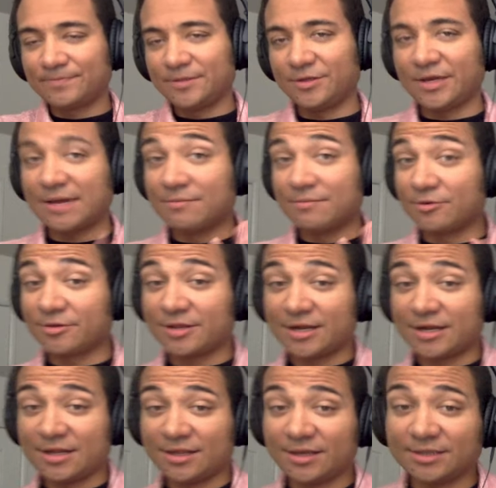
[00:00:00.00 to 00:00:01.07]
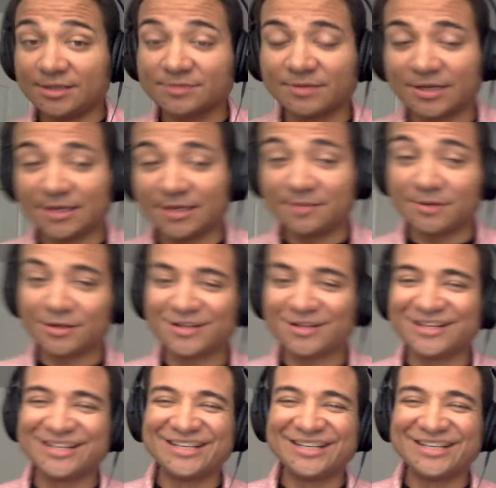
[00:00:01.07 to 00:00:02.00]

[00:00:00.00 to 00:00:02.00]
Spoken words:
look at more than anything. It's my email.